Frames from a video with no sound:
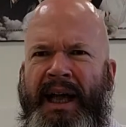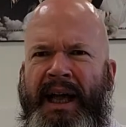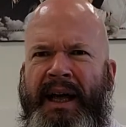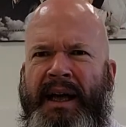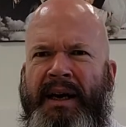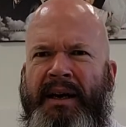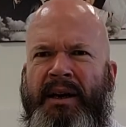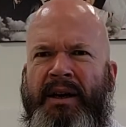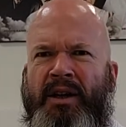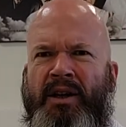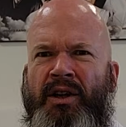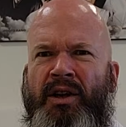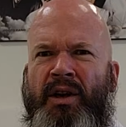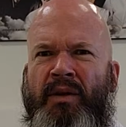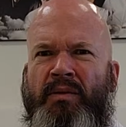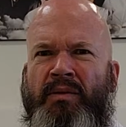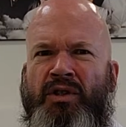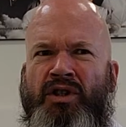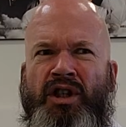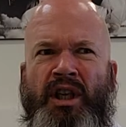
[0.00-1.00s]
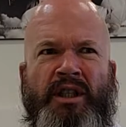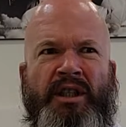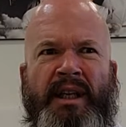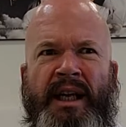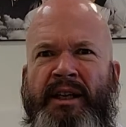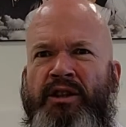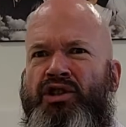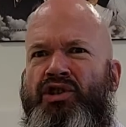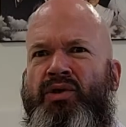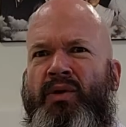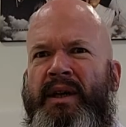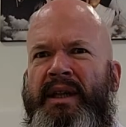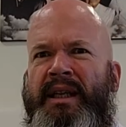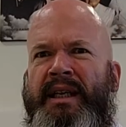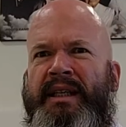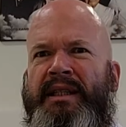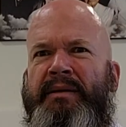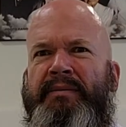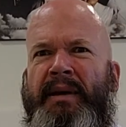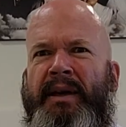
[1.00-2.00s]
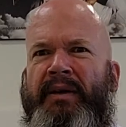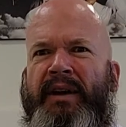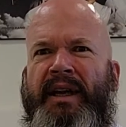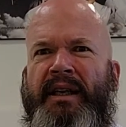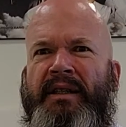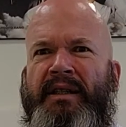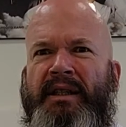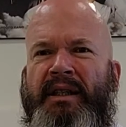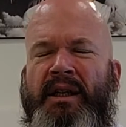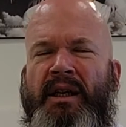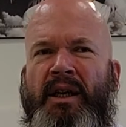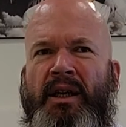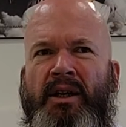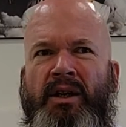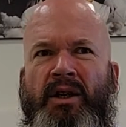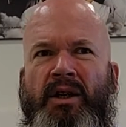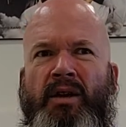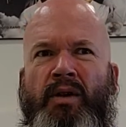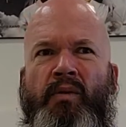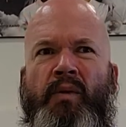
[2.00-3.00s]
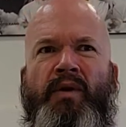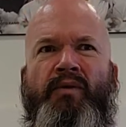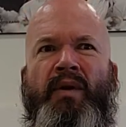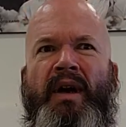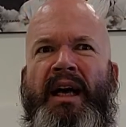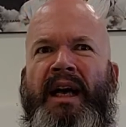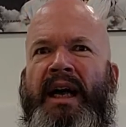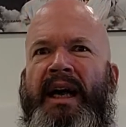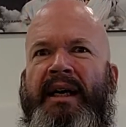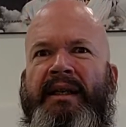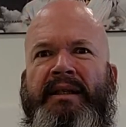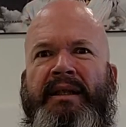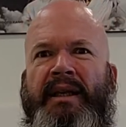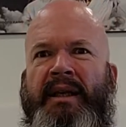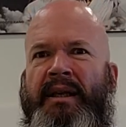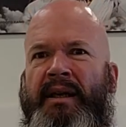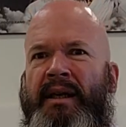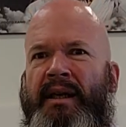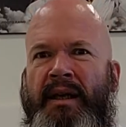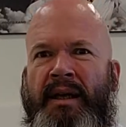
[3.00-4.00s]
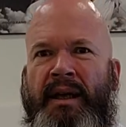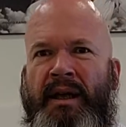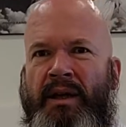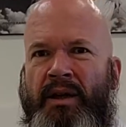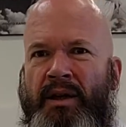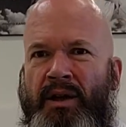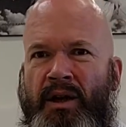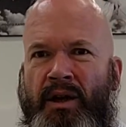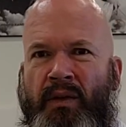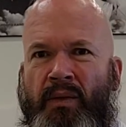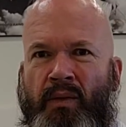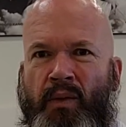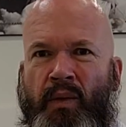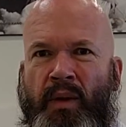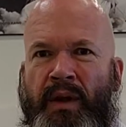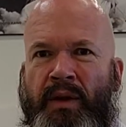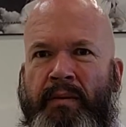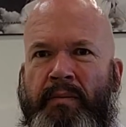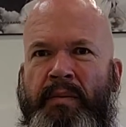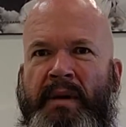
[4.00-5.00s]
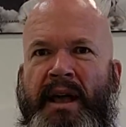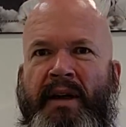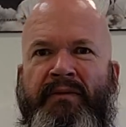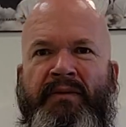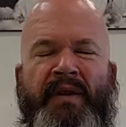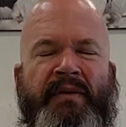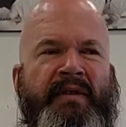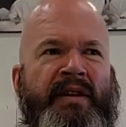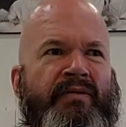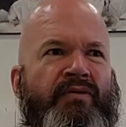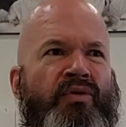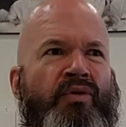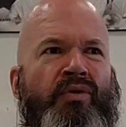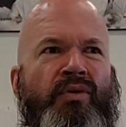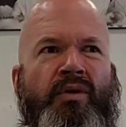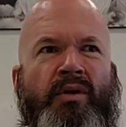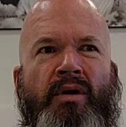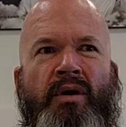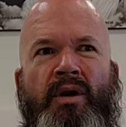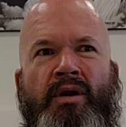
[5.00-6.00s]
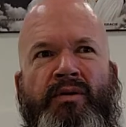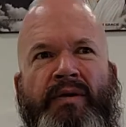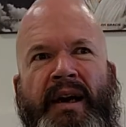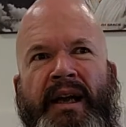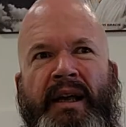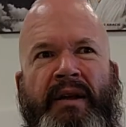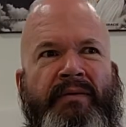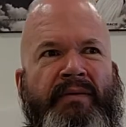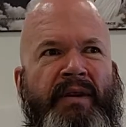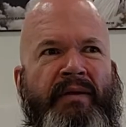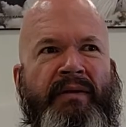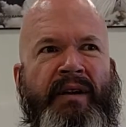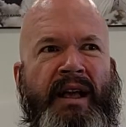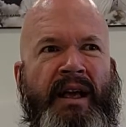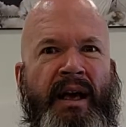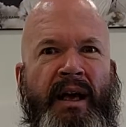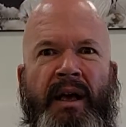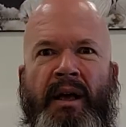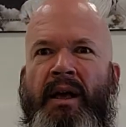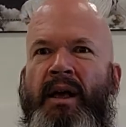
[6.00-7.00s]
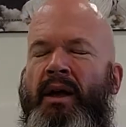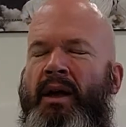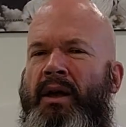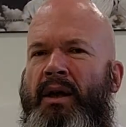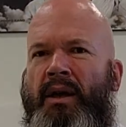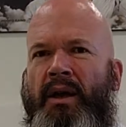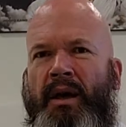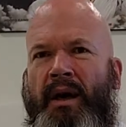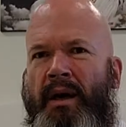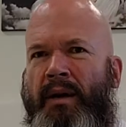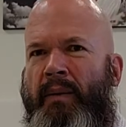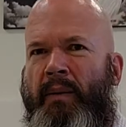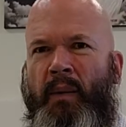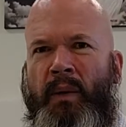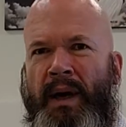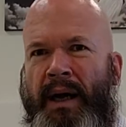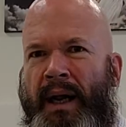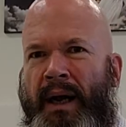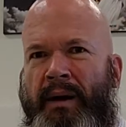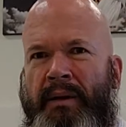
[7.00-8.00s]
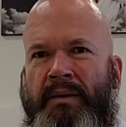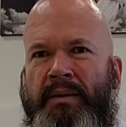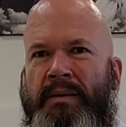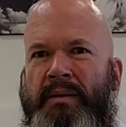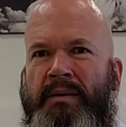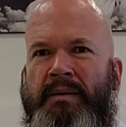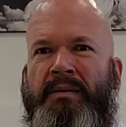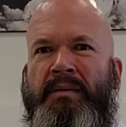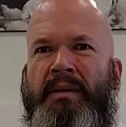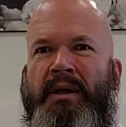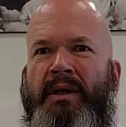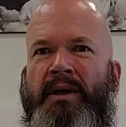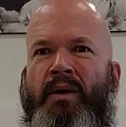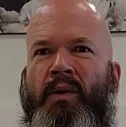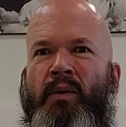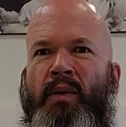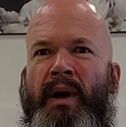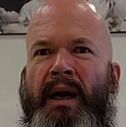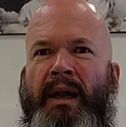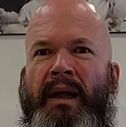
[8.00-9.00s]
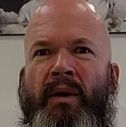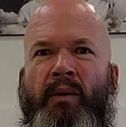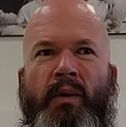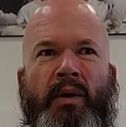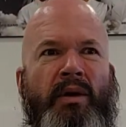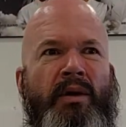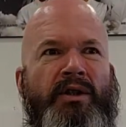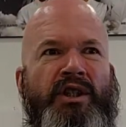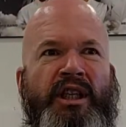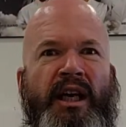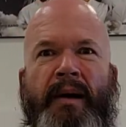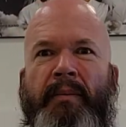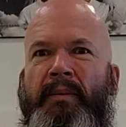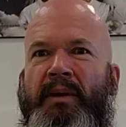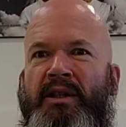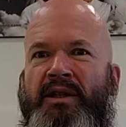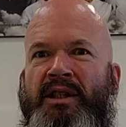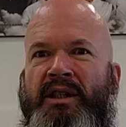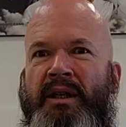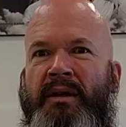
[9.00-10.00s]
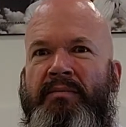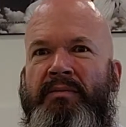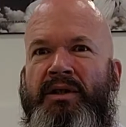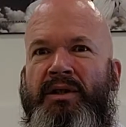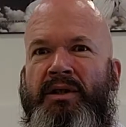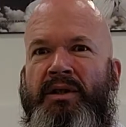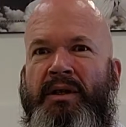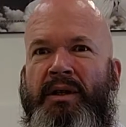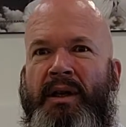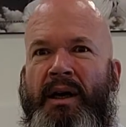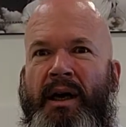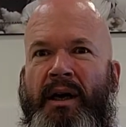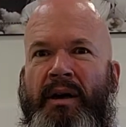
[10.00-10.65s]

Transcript: And, you know, just enjoy the experience. You know, we realize that, you know, whether me at 54 or Greg at 58, you know, we're not, you know, winning world championships.